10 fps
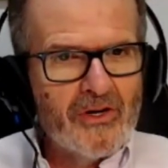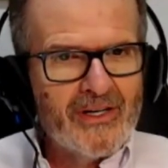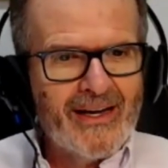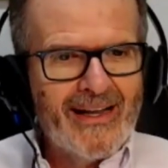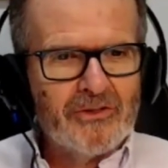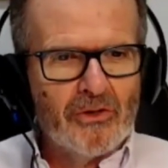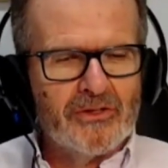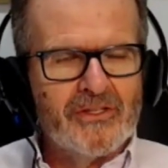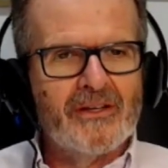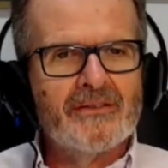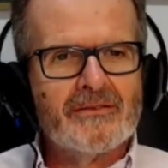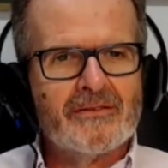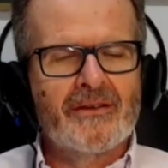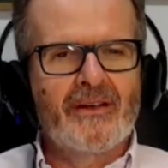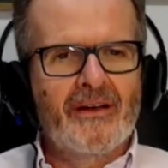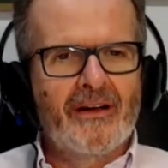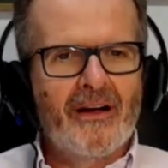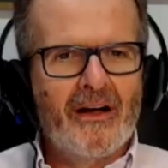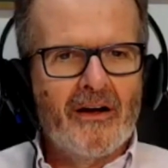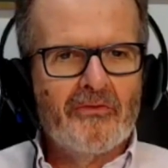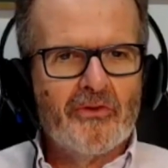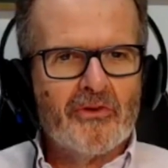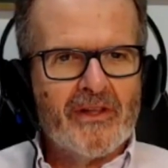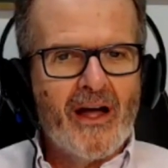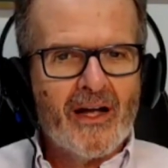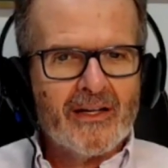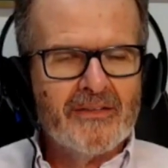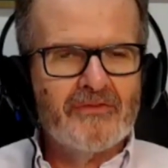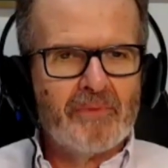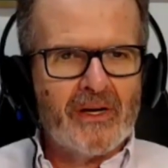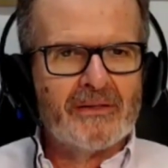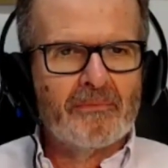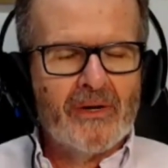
our great audience uh, for the active uh,